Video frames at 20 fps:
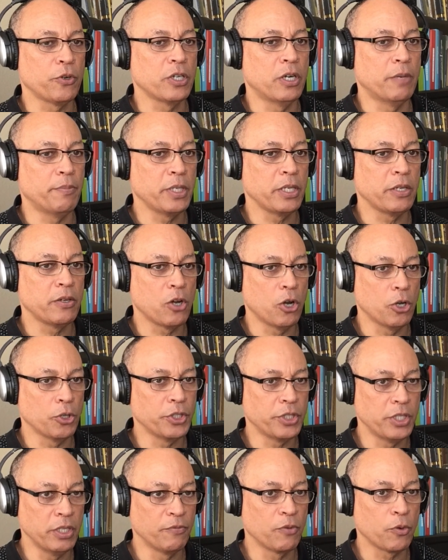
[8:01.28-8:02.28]
a company called
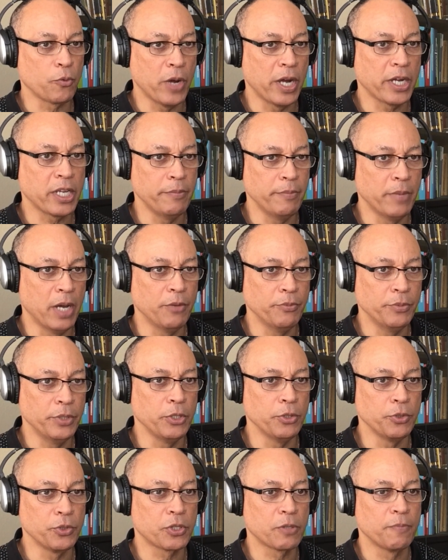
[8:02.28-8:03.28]
the Denver Rocky Mountain
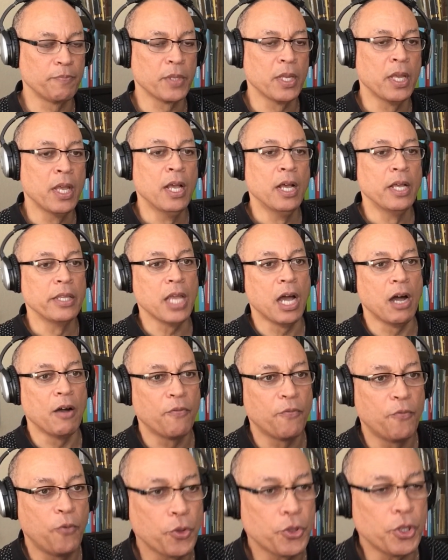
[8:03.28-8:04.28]
News. Now,
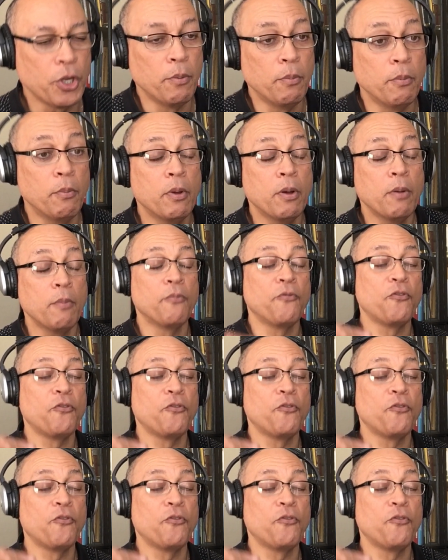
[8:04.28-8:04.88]
for the